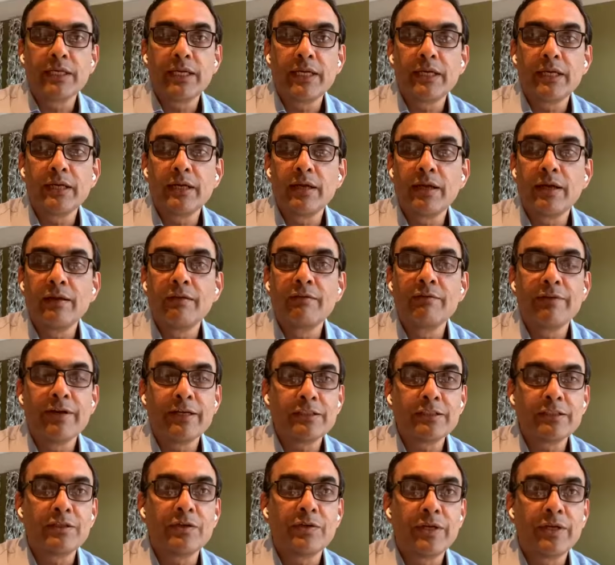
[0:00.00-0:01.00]
the
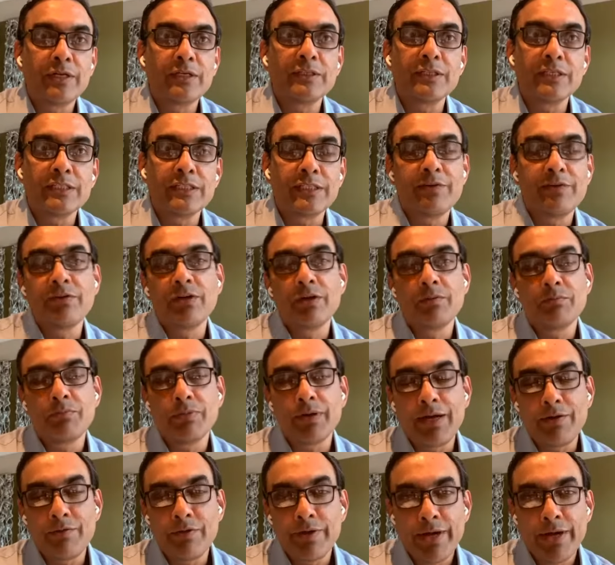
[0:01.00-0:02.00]
investor interest, even in
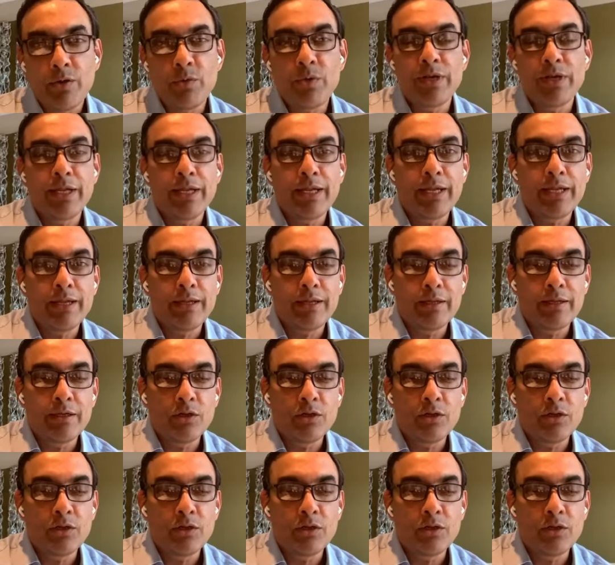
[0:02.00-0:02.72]
private equity,